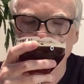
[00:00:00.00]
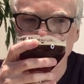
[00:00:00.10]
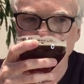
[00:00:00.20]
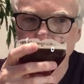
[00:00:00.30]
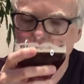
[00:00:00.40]

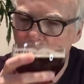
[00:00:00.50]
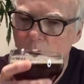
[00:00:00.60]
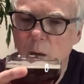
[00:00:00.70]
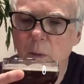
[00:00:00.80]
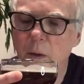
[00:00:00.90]
and
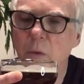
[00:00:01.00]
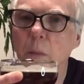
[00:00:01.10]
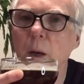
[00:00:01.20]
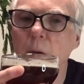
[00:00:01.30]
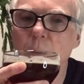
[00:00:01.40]
quite a bit of
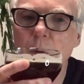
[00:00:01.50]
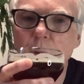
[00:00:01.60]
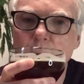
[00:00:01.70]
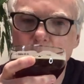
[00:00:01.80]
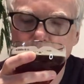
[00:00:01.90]
spice here.
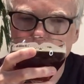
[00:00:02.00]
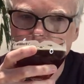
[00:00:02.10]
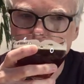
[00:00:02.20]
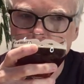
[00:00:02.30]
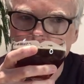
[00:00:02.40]
The
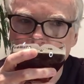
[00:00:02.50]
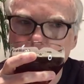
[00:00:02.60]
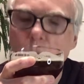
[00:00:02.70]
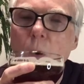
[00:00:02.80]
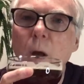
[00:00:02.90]

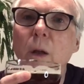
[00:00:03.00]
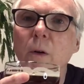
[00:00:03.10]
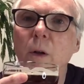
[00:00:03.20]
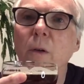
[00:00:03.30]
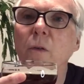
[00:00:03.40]
coriander
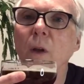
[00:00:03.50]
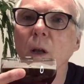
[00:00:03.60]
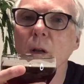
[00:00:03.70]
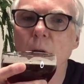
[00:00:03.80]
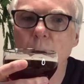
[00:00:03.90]
does
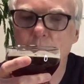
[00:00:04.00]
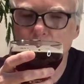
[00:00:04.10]
stand out,